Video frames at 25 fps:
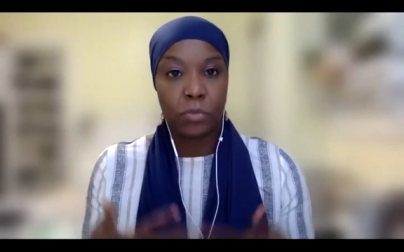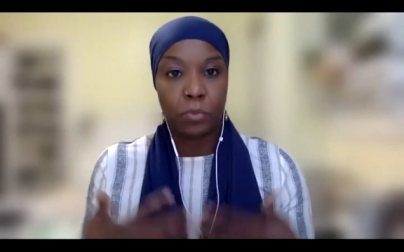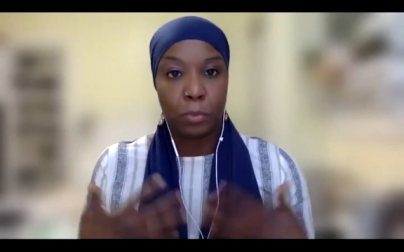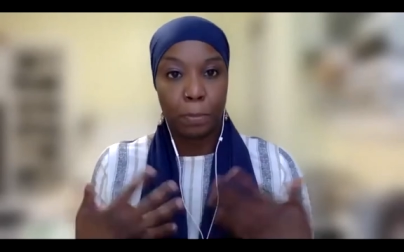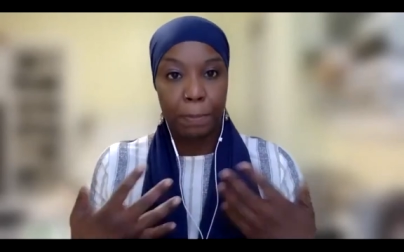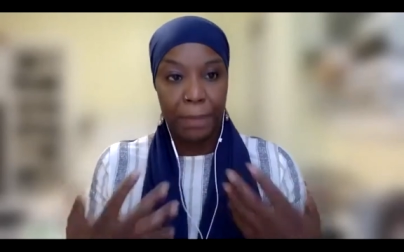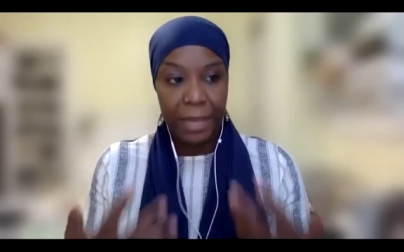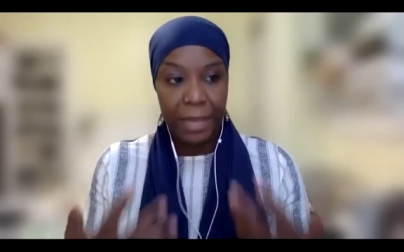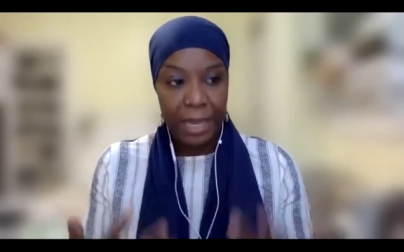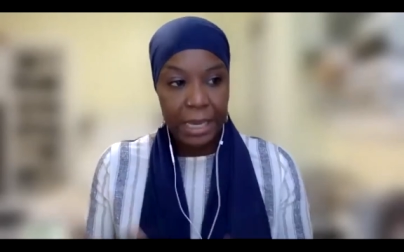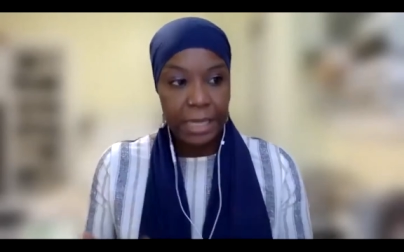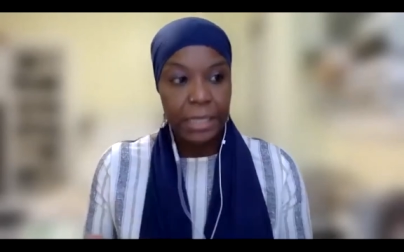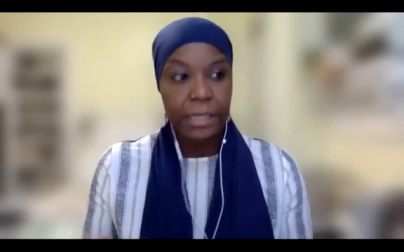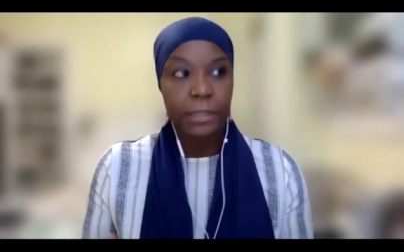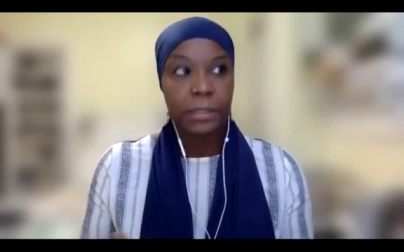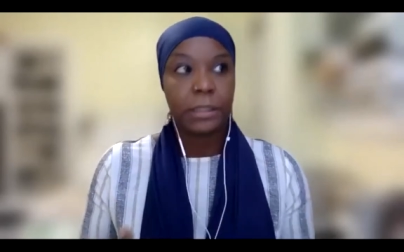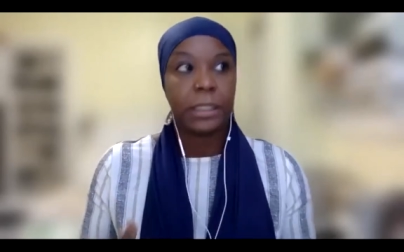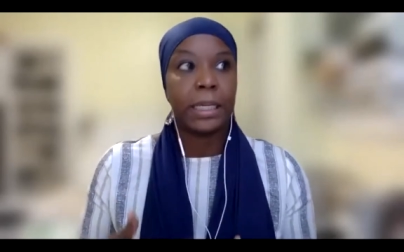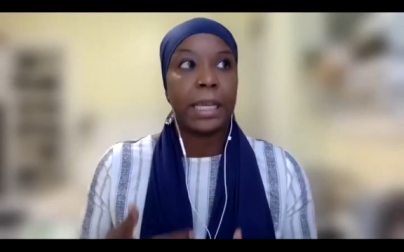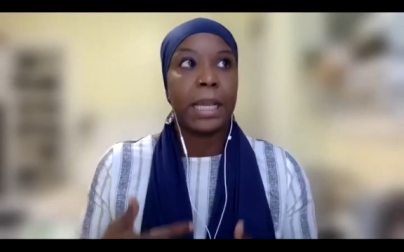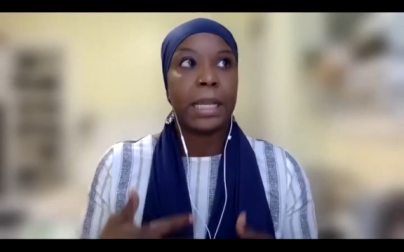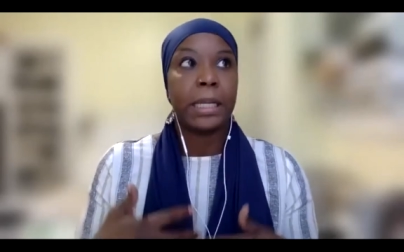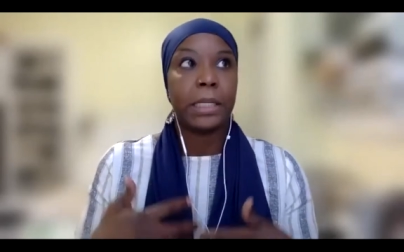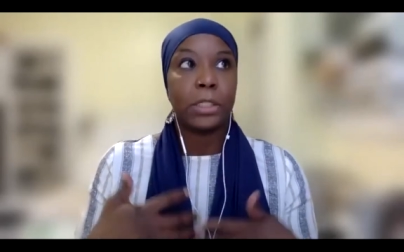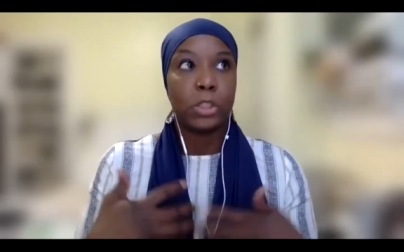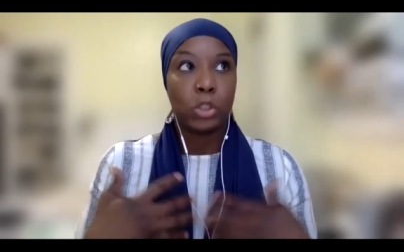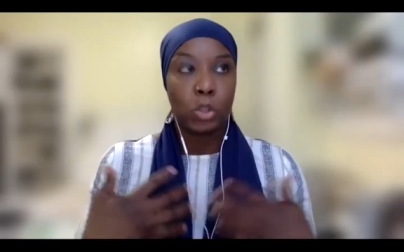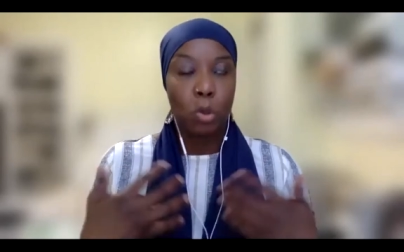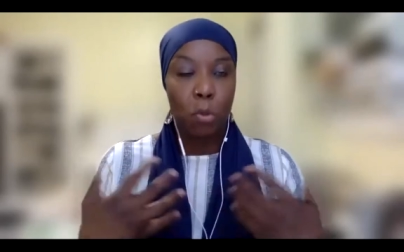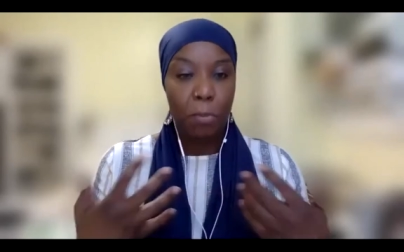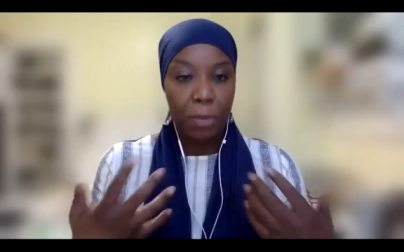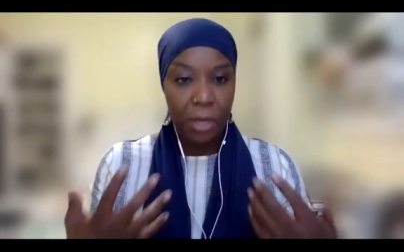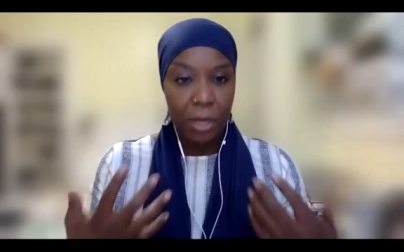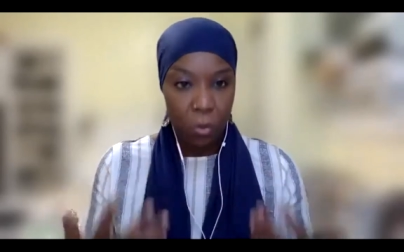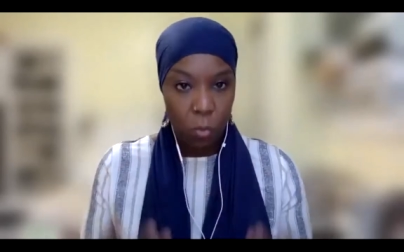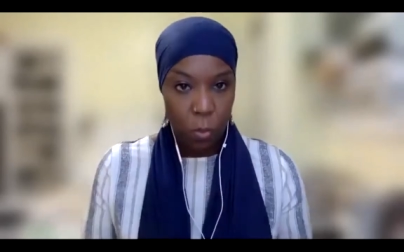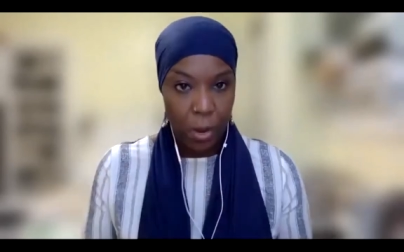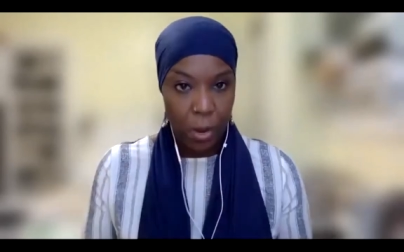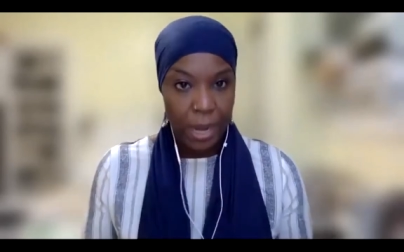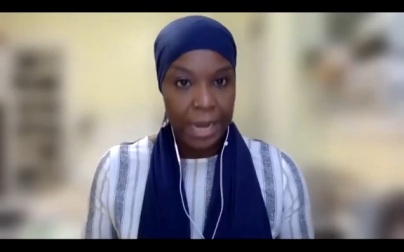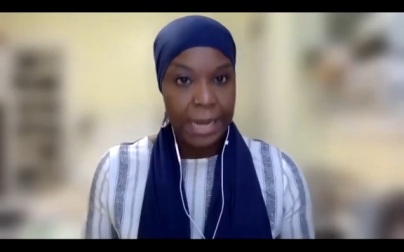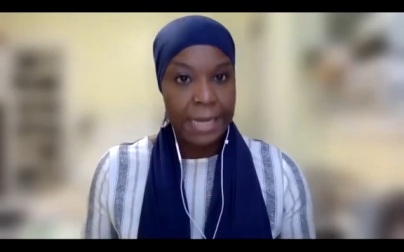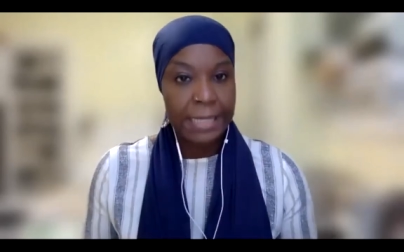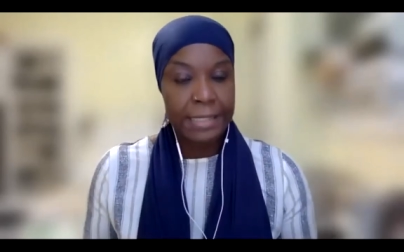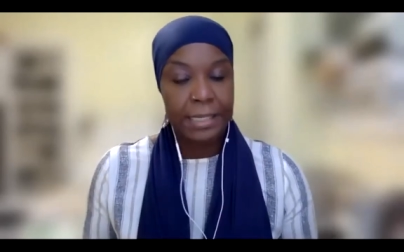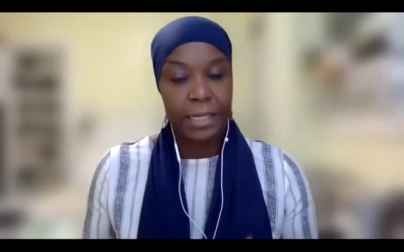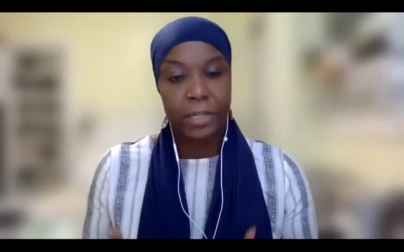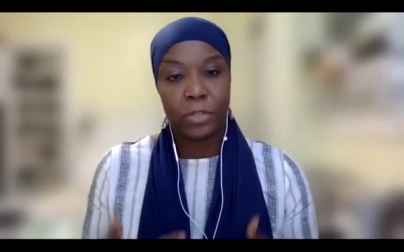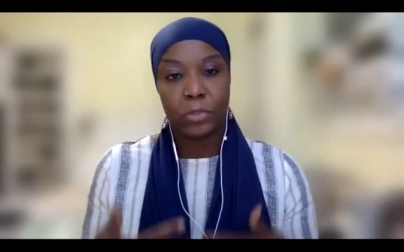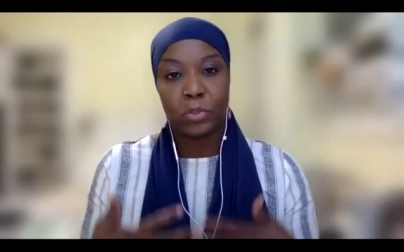repeatedly and in so many
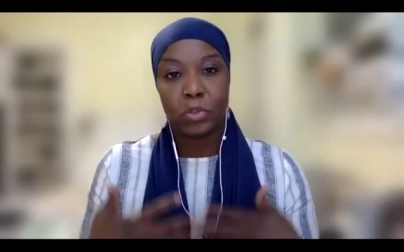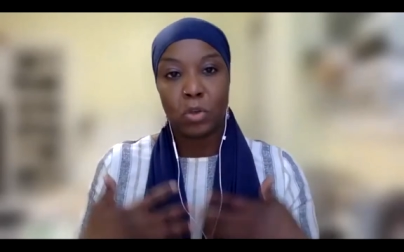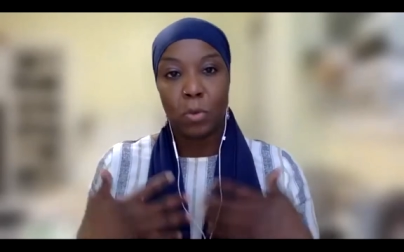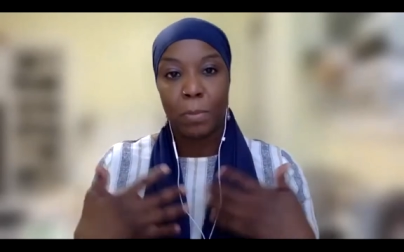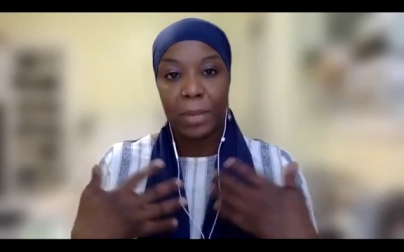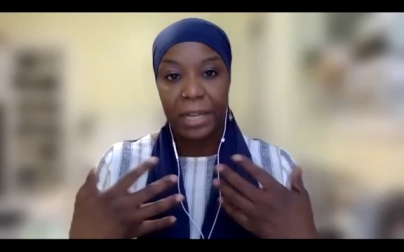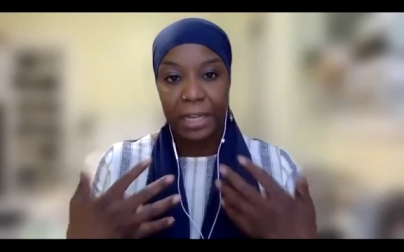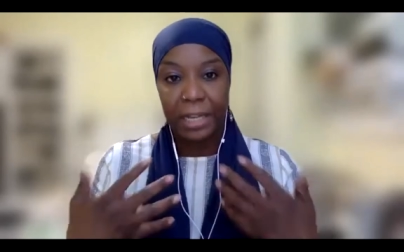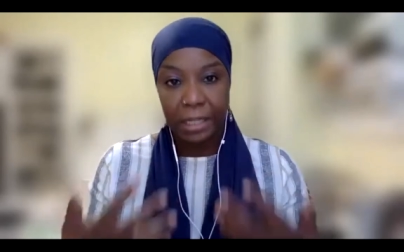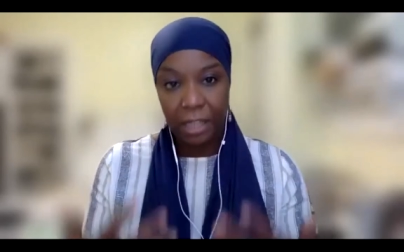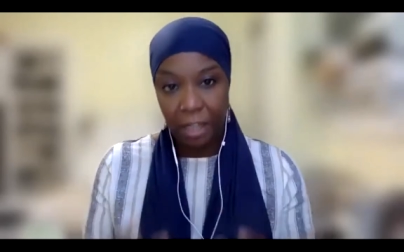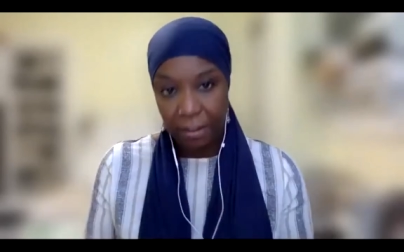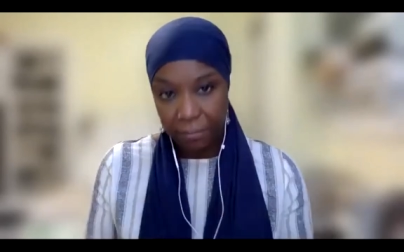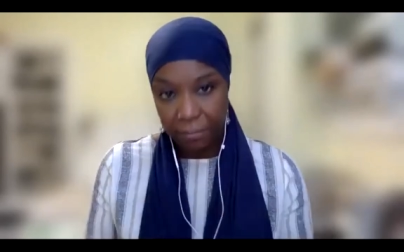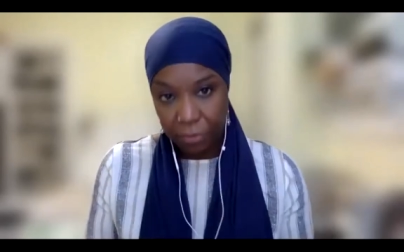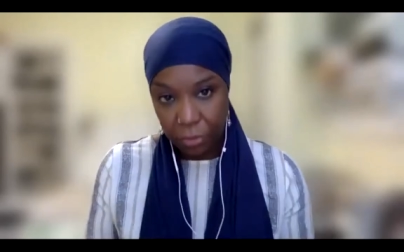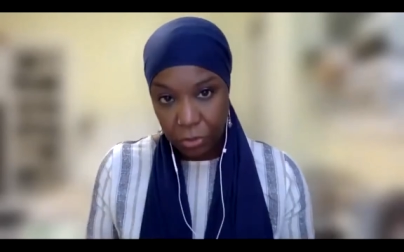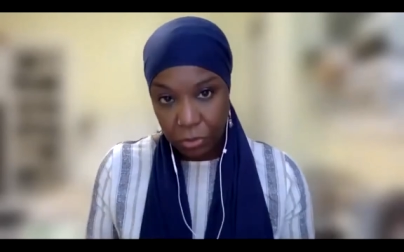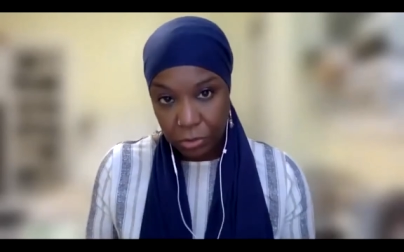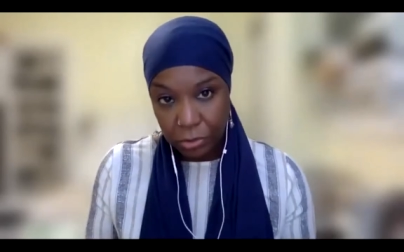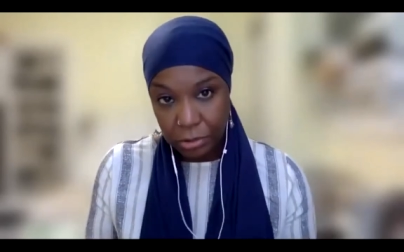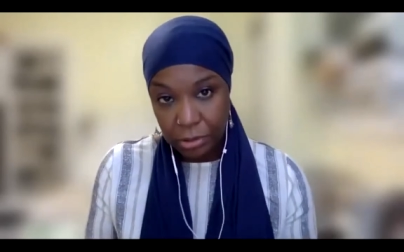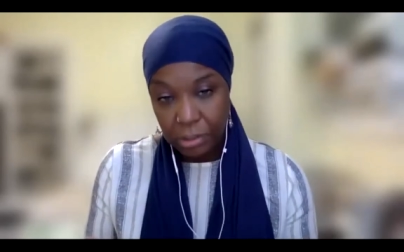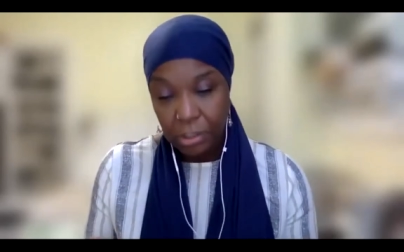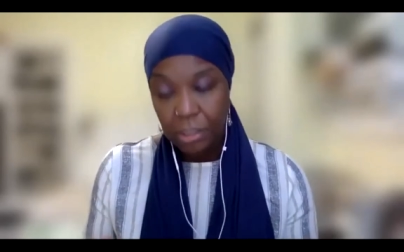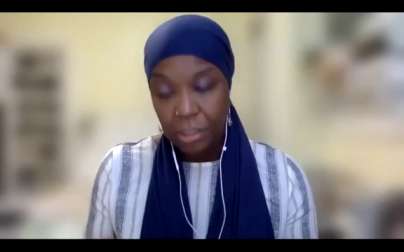ways and in so many levels,